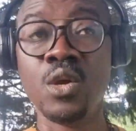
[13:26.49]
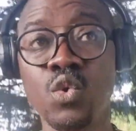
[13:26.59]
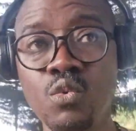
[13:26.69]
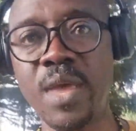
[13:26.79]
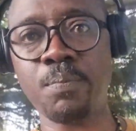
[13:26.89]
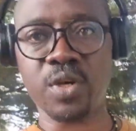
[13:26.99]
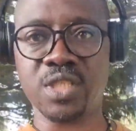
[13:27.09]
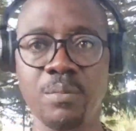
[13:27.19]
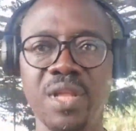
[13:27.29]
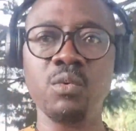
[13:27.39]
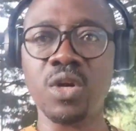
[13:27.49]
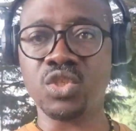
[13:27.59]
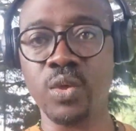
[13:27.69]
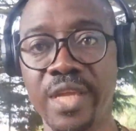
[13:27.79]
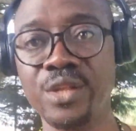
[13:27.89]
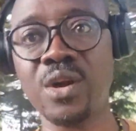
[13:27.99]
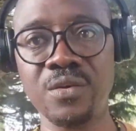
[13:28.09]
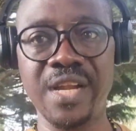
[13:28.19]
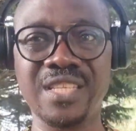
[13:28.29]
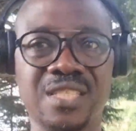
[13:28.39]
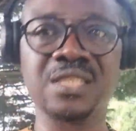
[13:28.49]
who may possibly want to ignore it